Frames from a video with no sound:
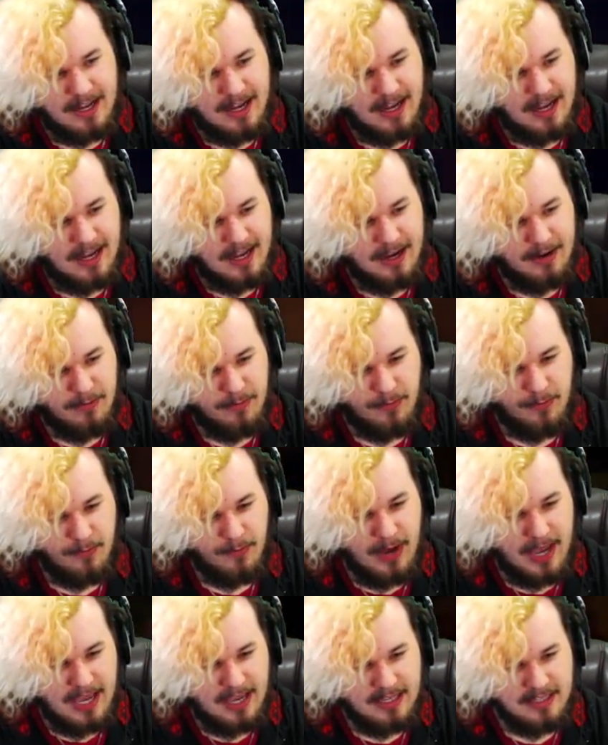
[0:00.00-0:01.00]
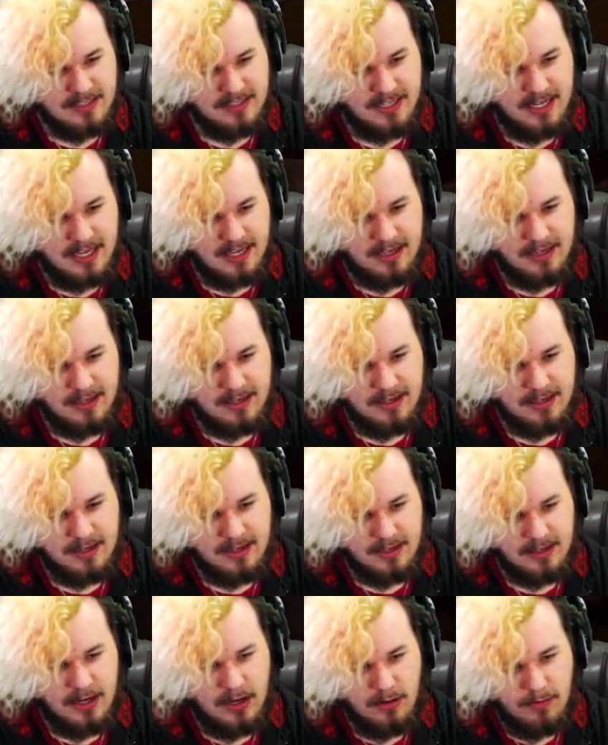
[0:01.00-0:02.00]
uh, wait, isn't it?
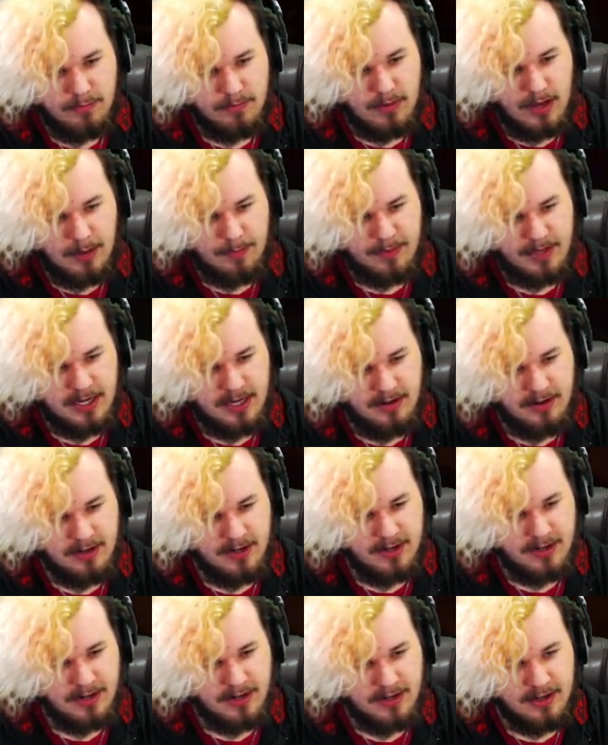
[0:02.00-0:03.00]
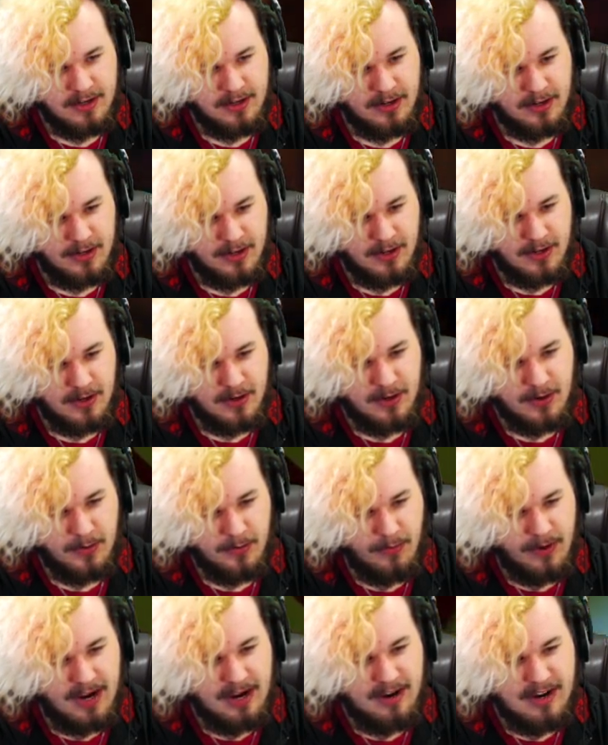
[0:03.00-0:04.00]
No, up here?
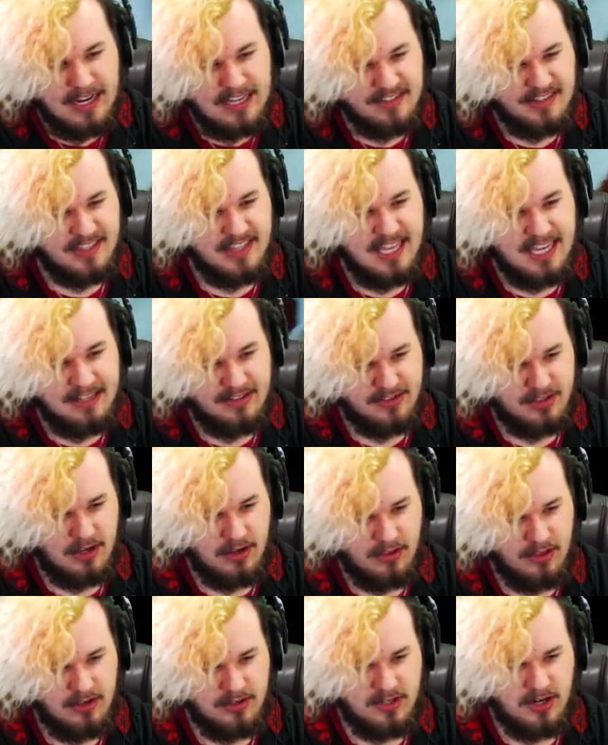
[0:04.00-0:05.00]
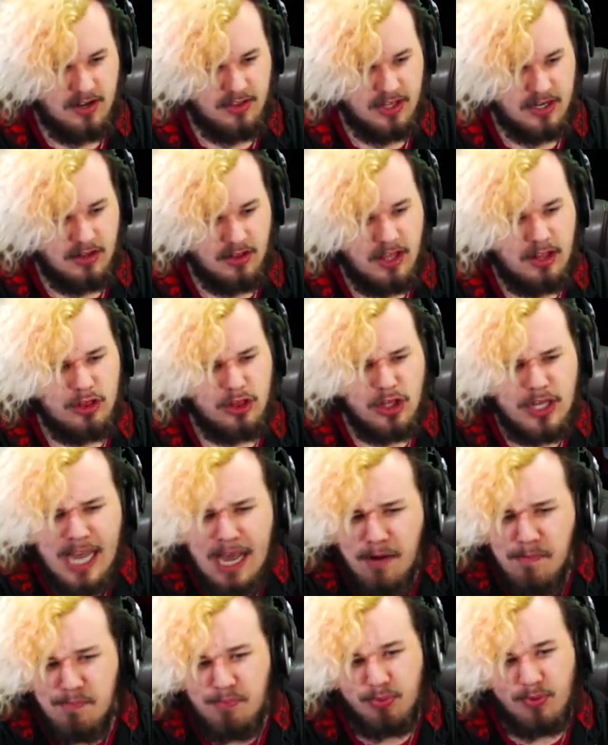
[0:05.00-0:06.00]
Where is this? Oh, those are all the, oh, look
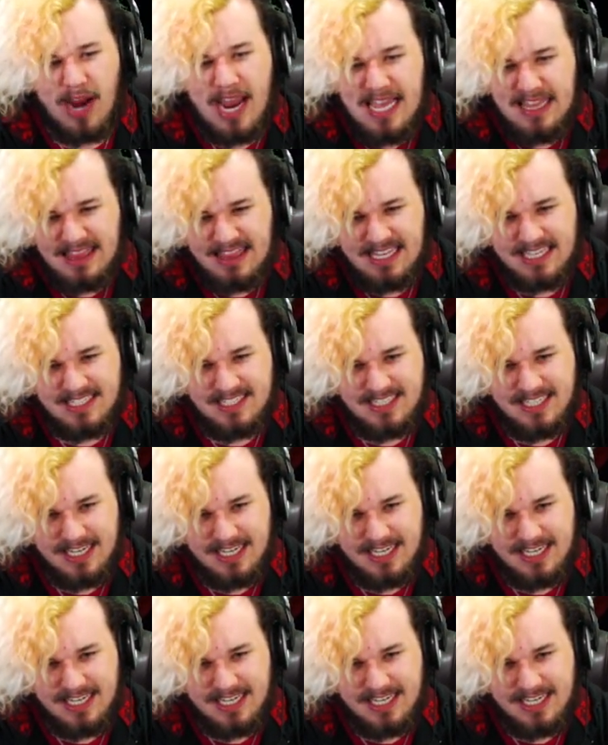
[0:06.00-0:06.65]
how bright this